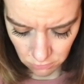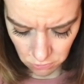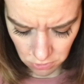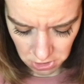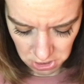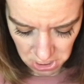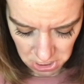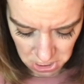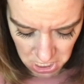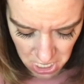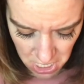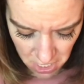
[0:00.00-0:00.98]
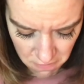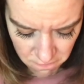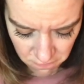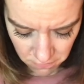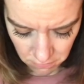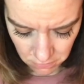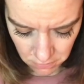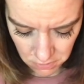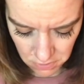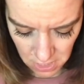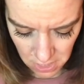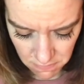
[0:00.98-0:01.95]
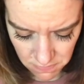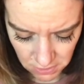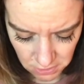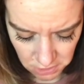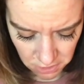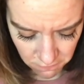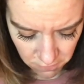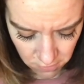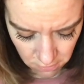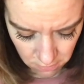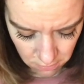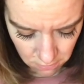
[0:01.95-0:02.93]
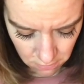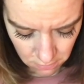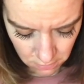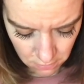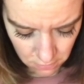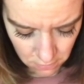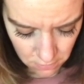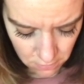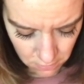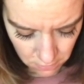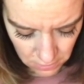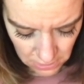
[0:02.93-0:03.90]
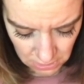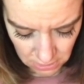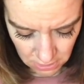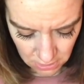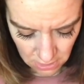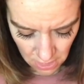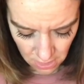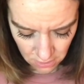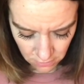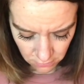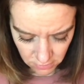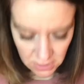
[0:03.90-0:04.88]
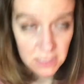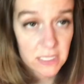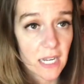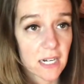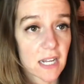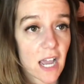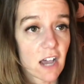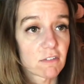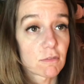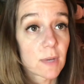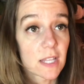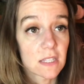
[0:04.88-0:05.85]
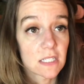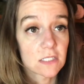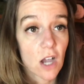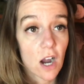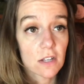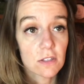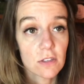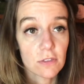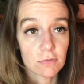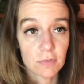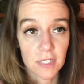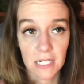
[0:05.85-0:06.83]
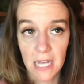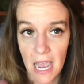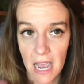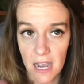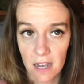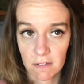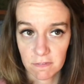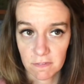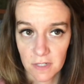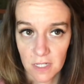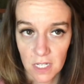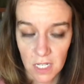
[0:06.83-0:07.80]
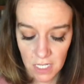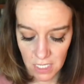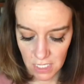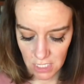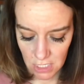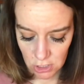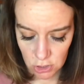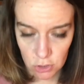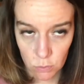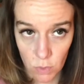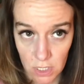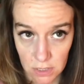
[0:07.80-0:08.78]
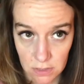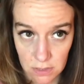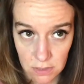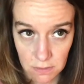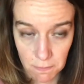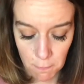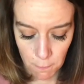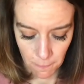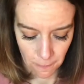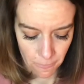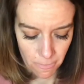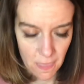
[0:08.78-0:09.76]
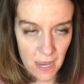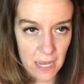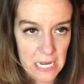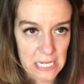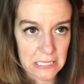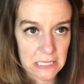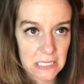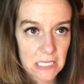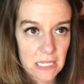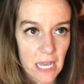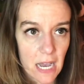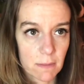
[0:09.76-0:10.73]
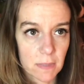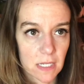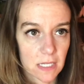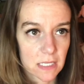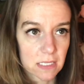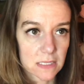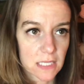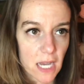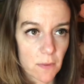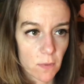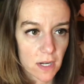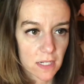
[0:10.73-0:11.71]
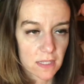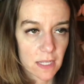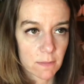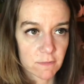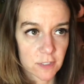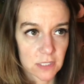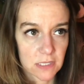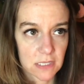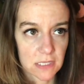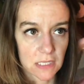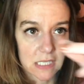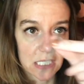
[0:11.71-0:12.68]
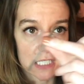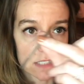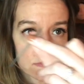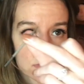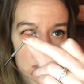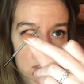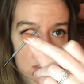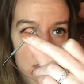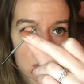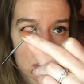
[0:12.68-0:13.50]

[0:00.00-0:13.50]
or 10 and a half. Okay, that's different. But I did that. 3 to 10 and a half. But these are the 3.5-inch ones. And I did that because I wanted them for sleeves.